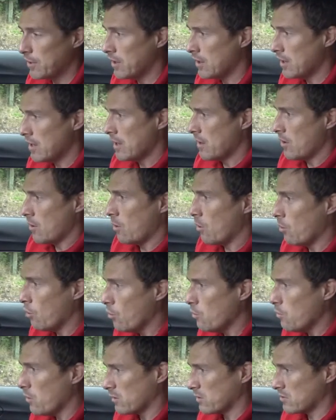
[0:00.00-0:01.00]
but
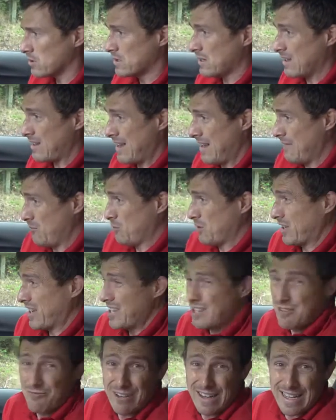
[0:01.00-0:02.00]
all models have all the
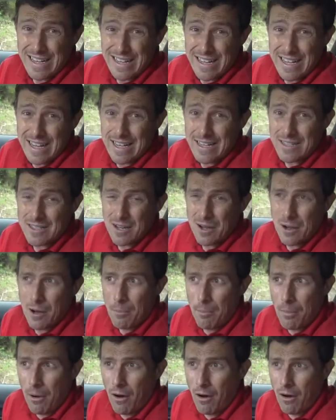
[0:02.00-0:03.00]
kit you really need,
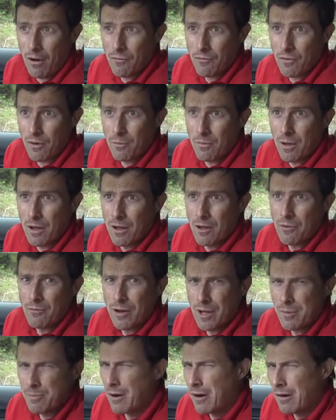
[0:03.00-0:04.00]
apart from
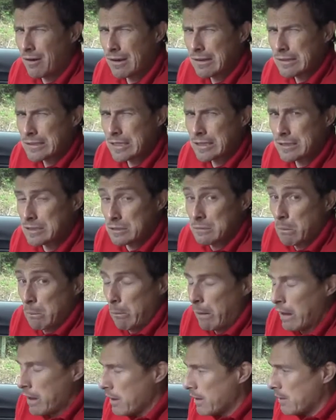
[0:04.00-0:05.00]
rear parking sensors.
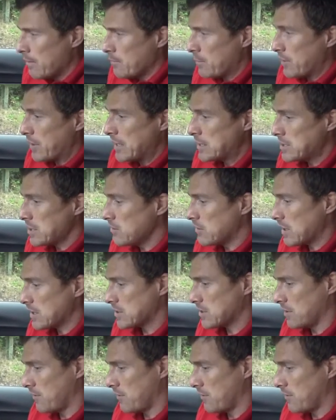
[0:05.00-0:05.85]
But they do get